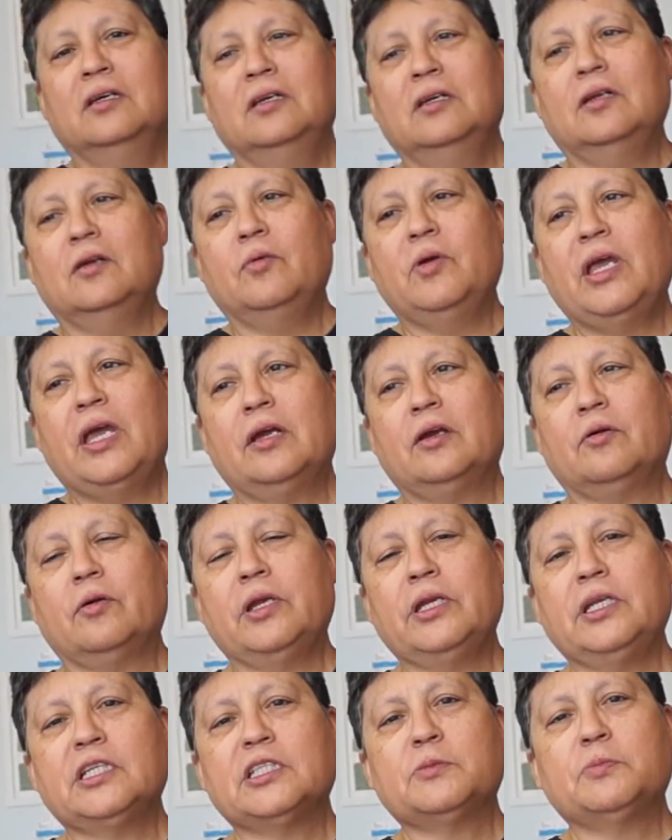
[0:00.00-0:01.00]
had
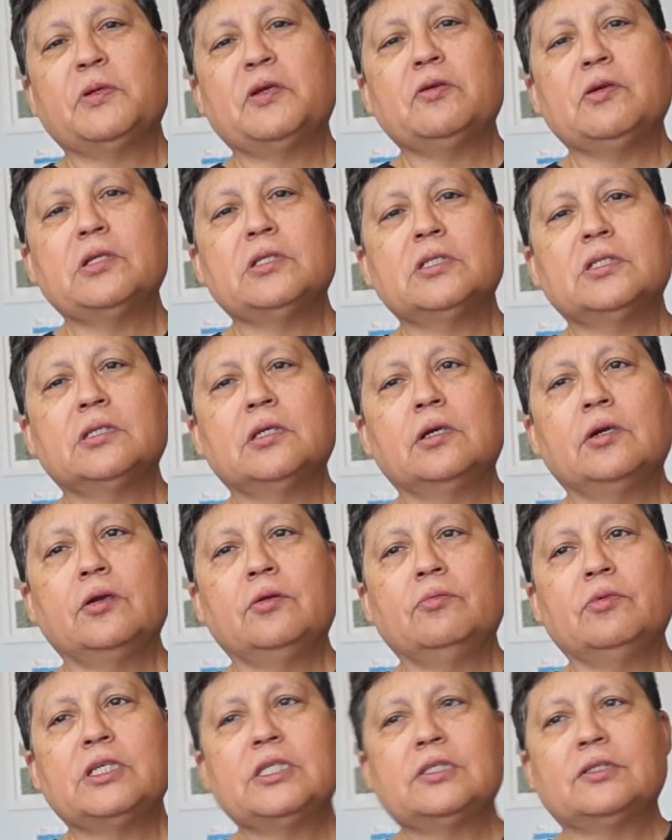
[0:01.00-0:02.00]
great experience there,
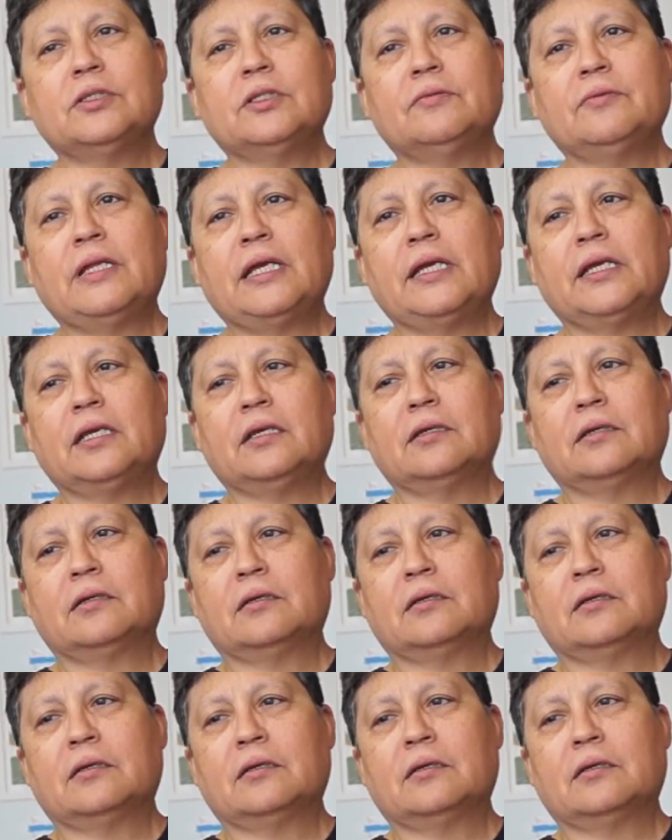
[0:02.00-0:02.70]
and we sort of like